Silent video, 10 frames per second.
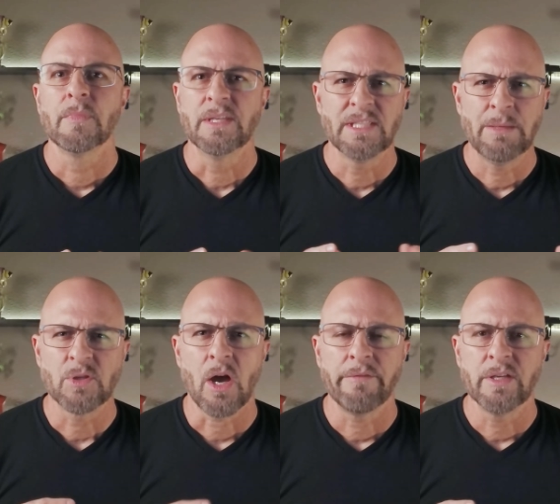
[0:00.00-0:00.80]
This
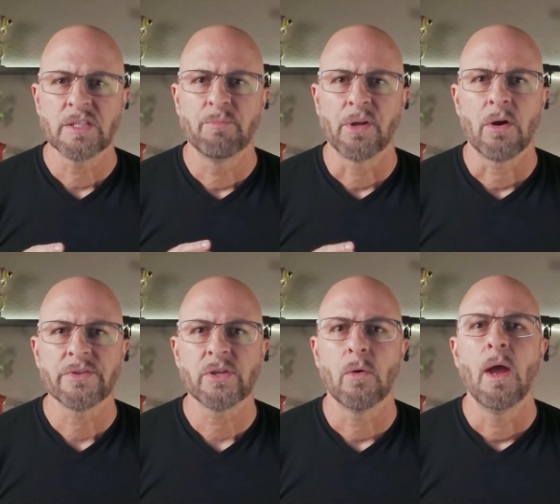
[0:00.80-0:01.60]
seems obvious, but
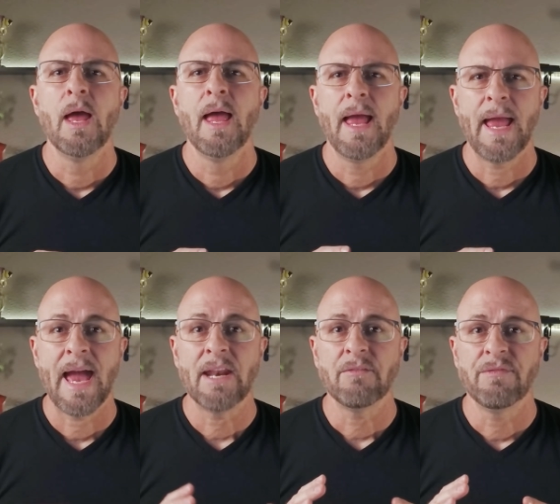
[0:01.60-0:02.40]
also
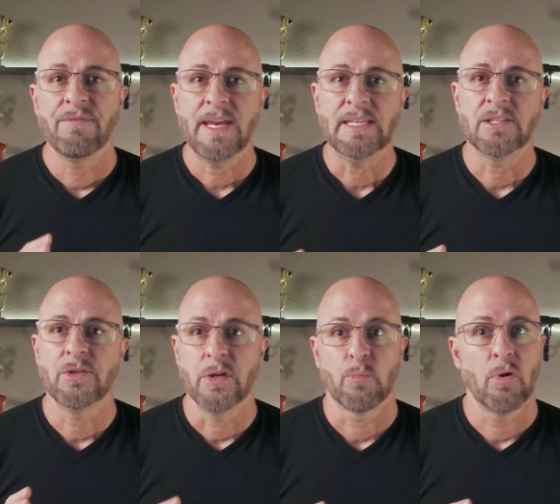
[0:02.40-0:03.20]
add a face
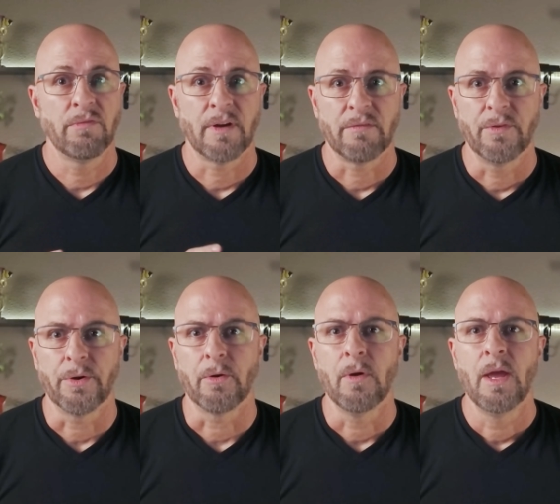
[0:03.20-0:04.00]
to your profile
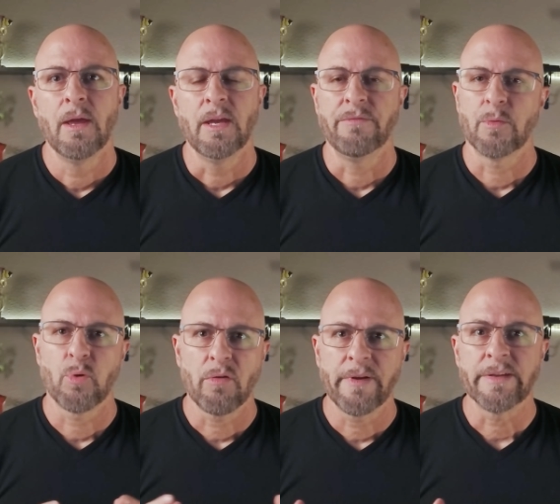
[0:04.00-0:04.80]
photo. If your
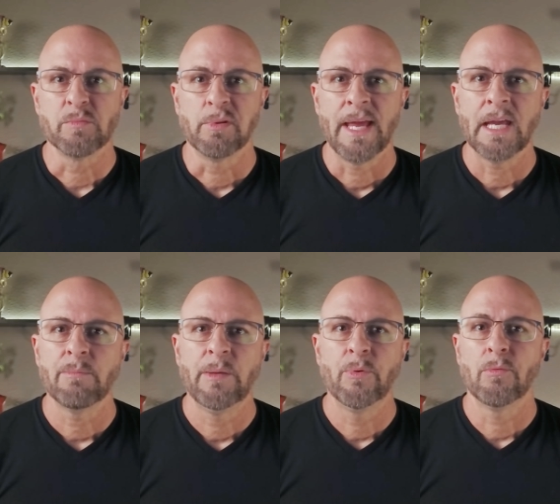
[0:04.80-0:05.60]
profile is
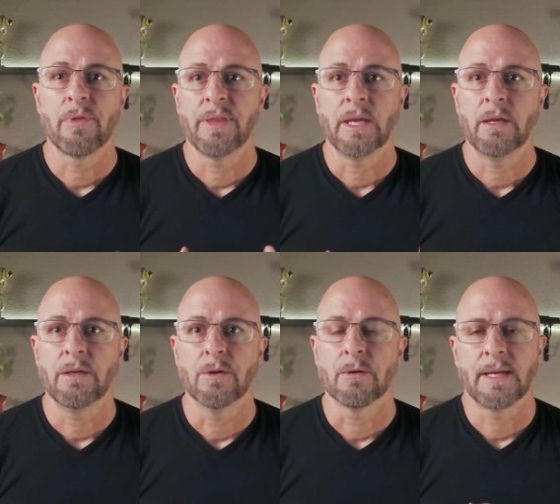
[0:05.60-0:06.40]
blank, people will
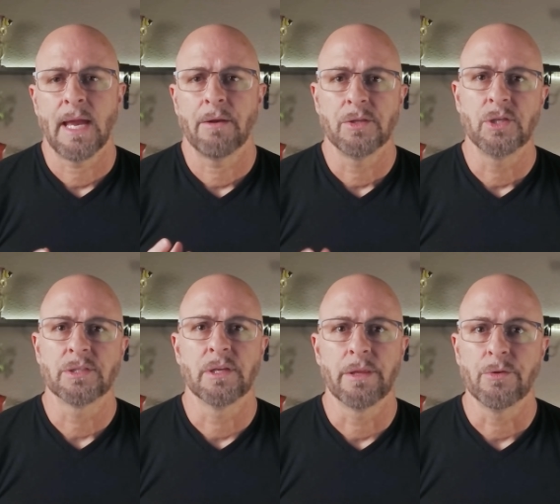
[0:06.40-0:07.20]
think your account is
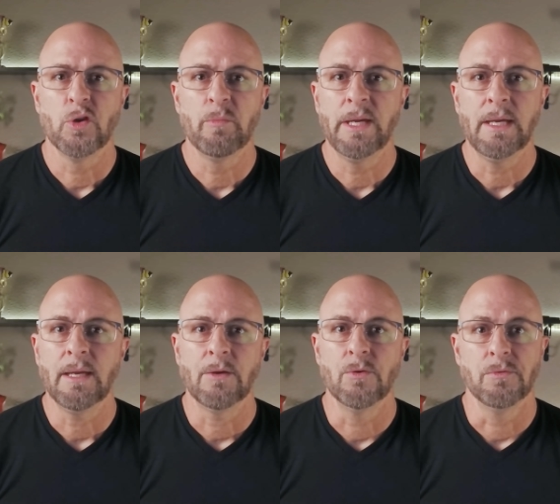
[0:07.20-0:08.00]
just another
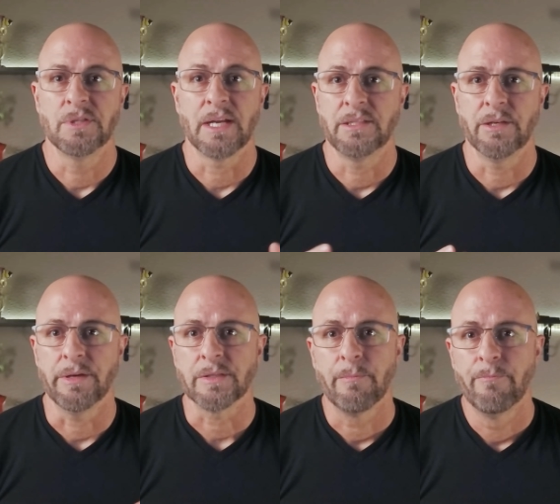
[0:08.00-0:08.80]
newbie who's not serious.